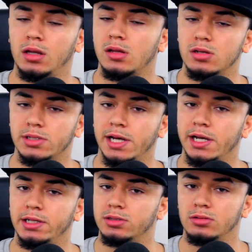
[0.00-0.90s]
those
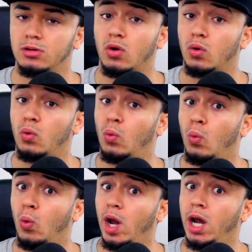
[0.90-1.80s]
days are
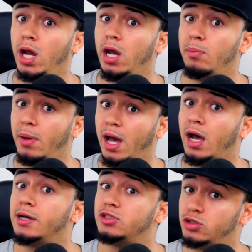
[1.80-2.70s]
way
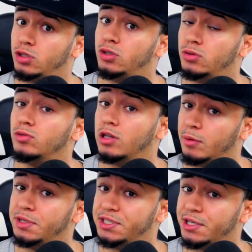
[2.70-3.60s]
past due,
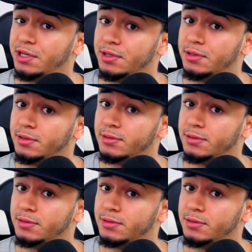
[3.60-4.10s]
let me tell you.